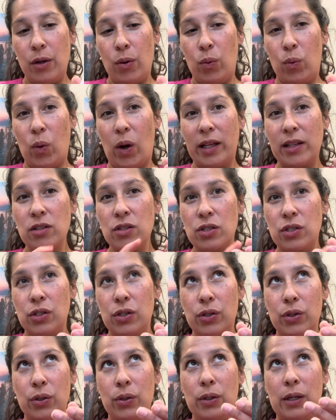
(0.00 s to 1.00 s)
Once
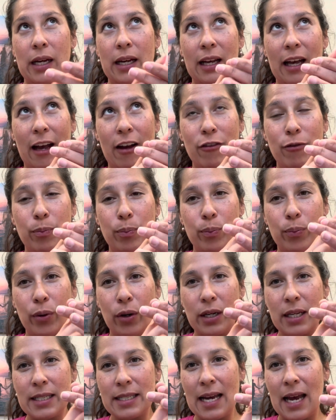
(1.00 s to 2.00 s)
you have
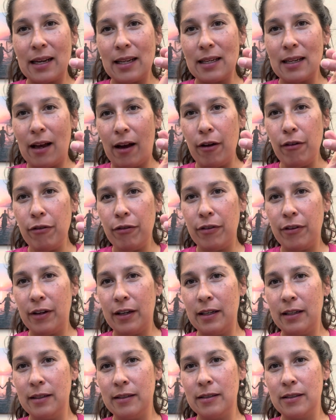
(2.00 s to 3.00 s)
brought it down enough,
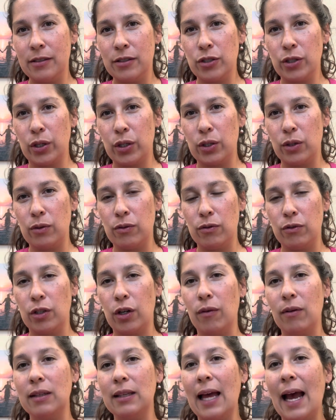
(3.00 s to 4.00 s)
so
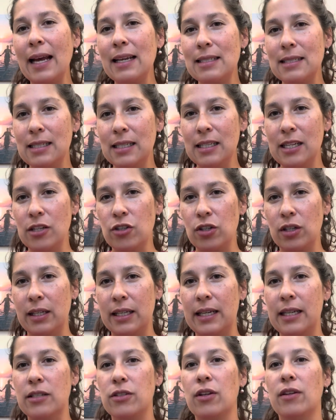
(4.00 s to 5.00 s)
you're relaxed
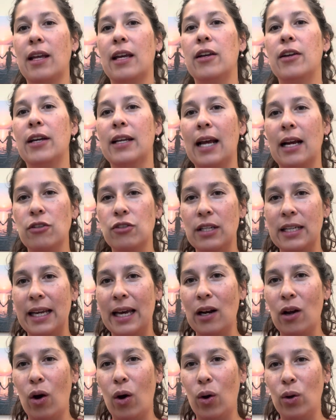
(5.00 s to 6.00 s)
initially so that you can actually
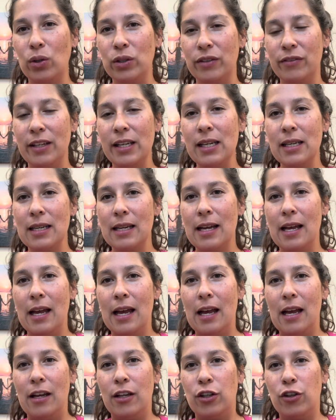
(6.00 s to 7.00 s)
get a hold of it,
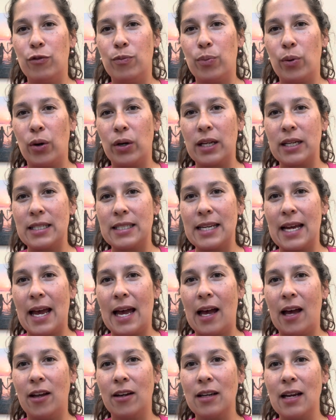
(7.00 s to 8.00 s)
you've brought it
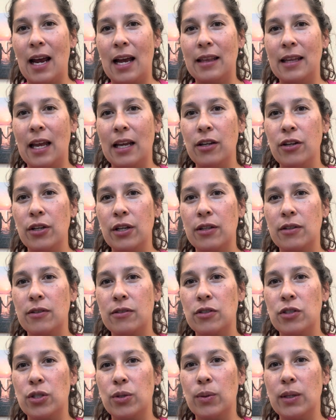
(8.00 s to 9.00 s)
down, and then you
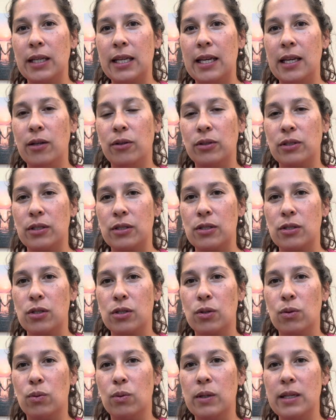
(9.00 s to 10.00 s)
can do a Kegel to
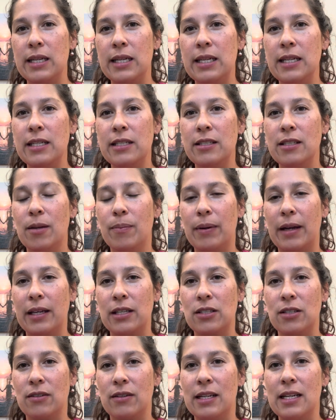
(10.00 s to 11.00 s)
squeeze the
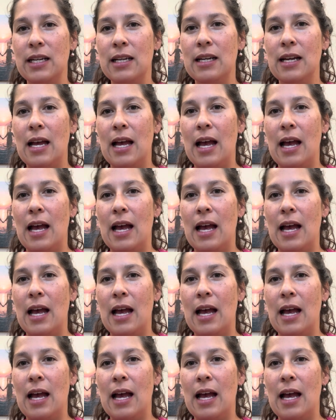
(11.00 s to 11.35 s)
pessary